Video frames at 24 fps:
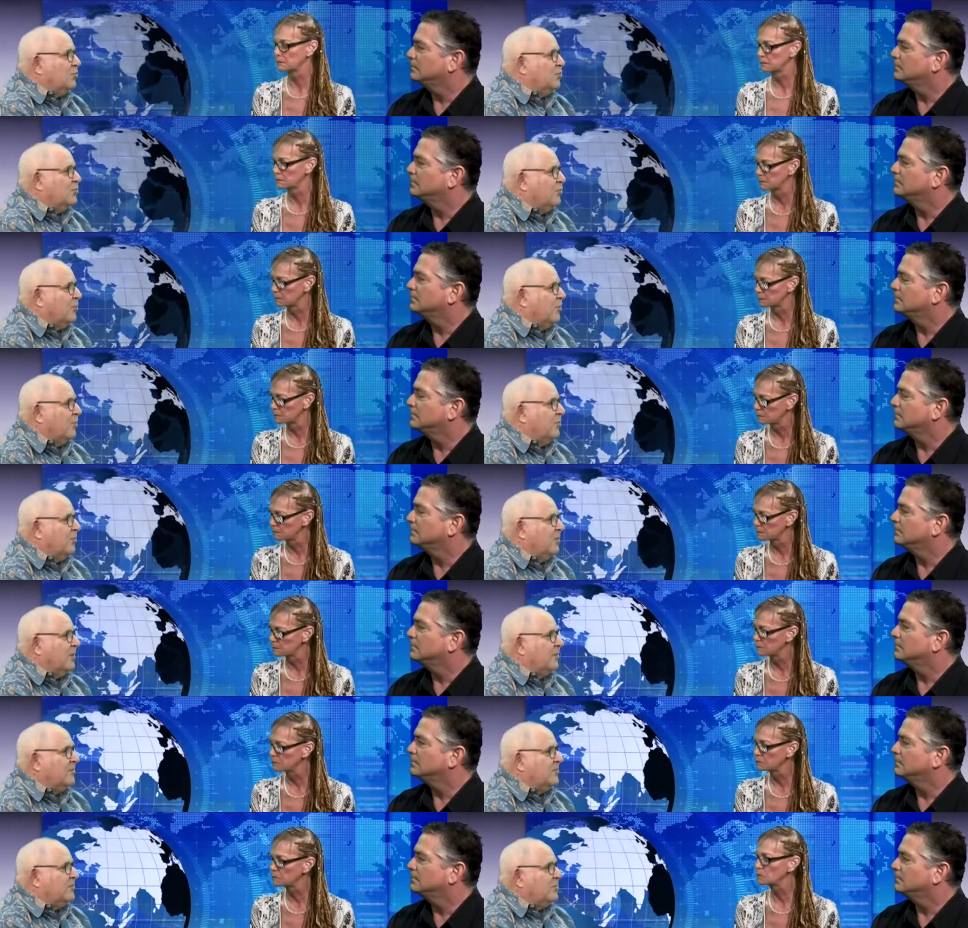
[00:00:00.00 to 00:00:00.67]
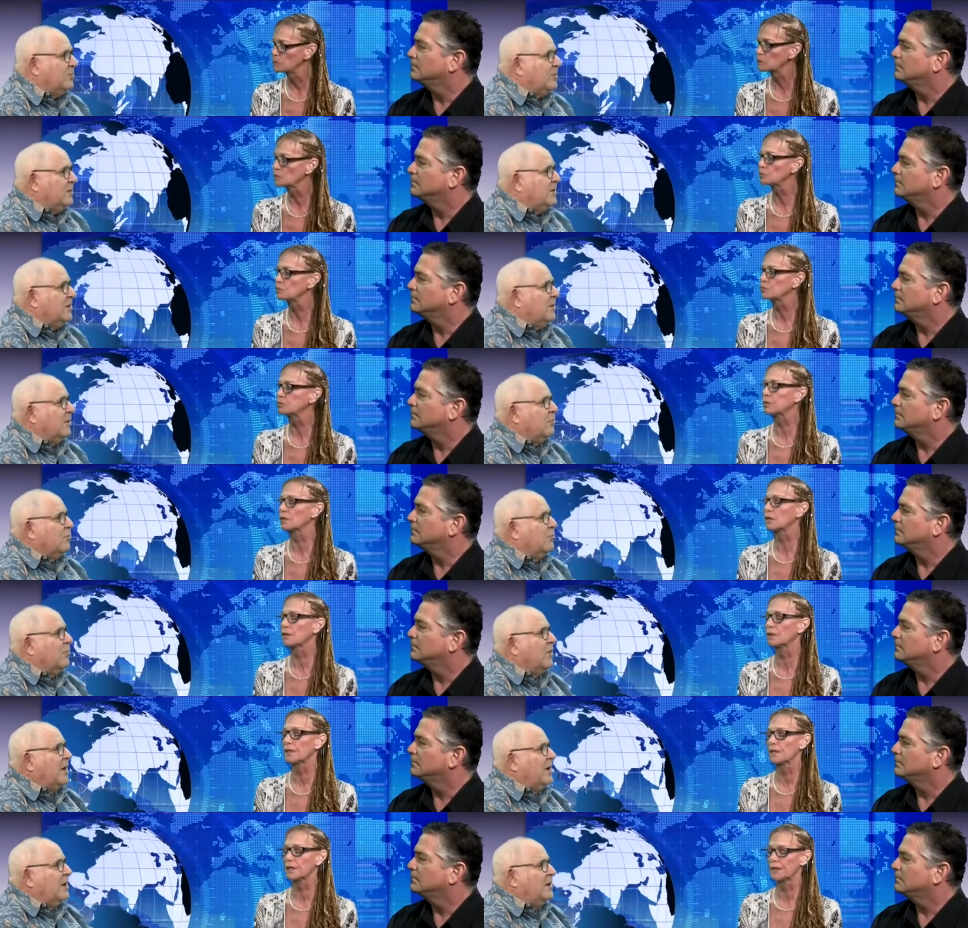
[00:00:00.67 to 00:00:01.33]
Speaker 1: programs, really
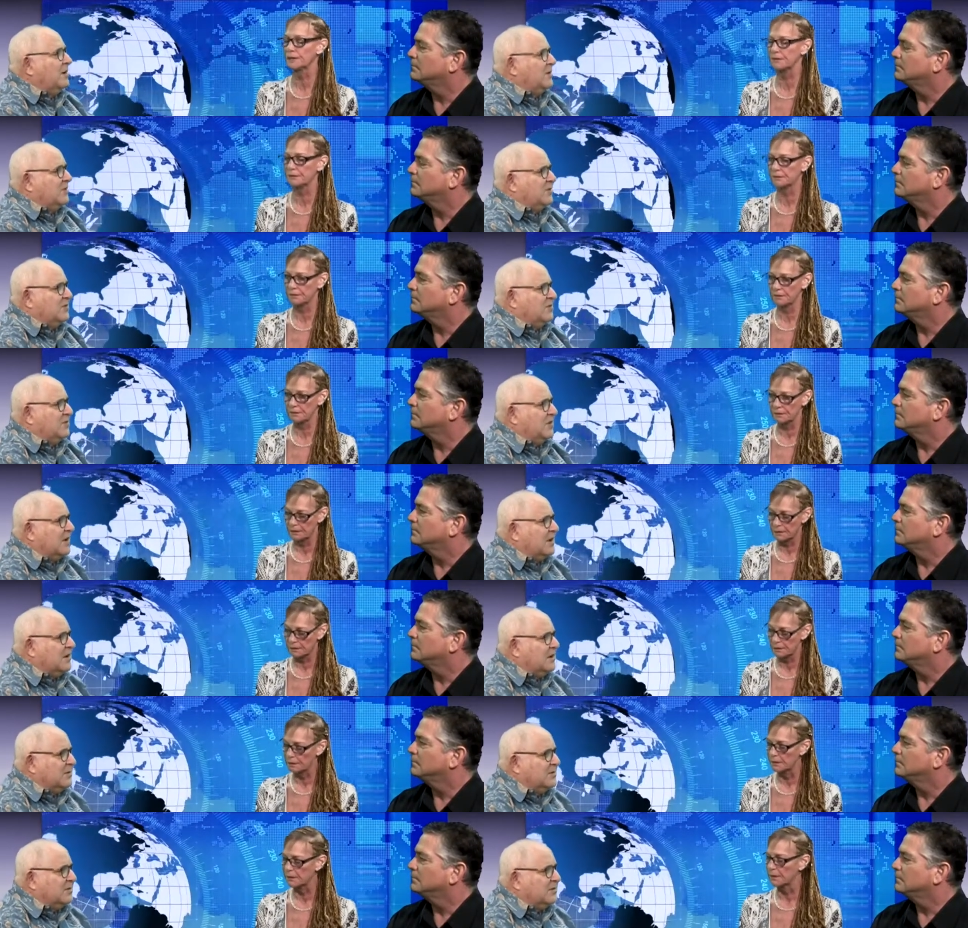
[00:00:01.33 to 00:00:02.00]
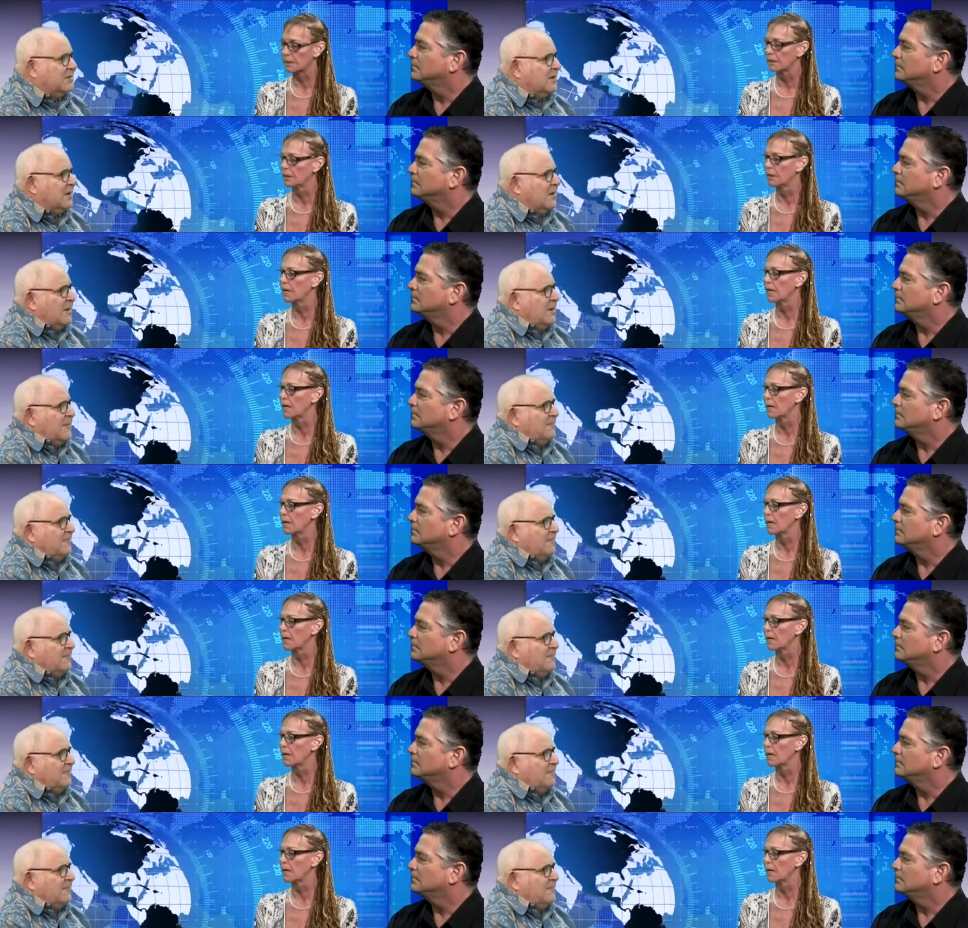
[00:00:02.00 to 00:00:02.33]
horrendous things.